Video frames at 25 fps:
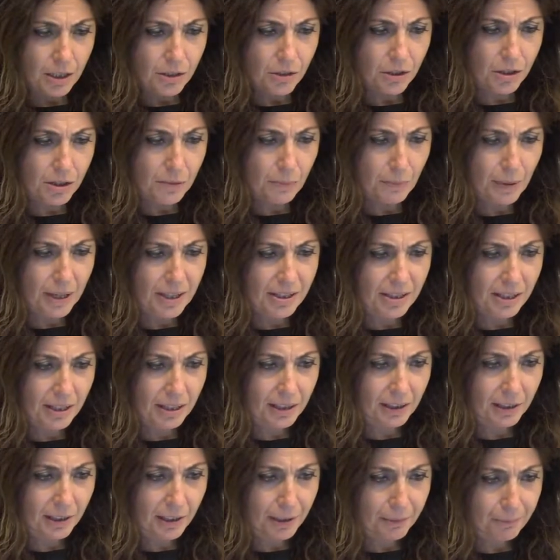So it's
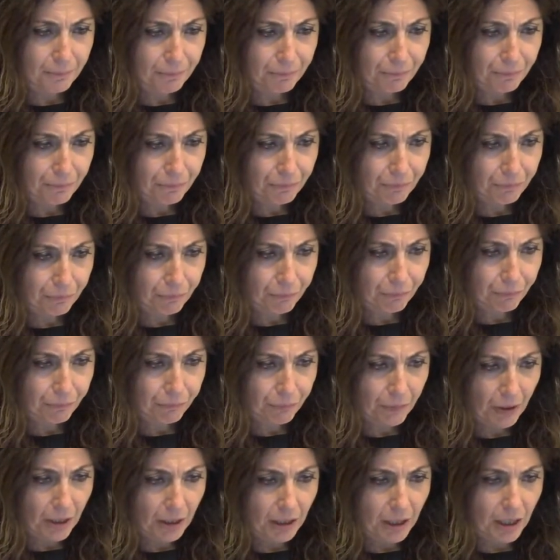basically,
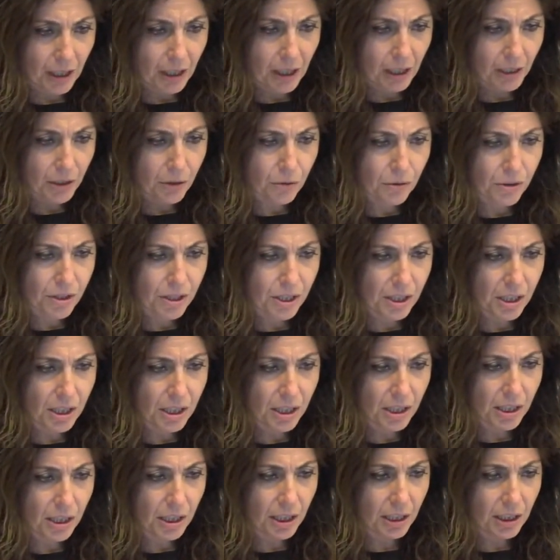uh, you
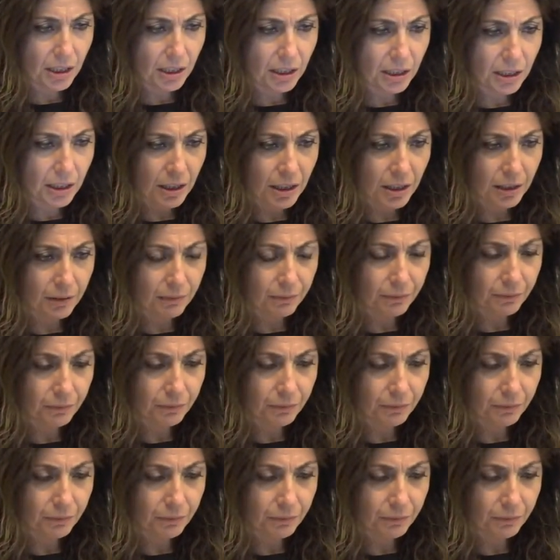see in, uh,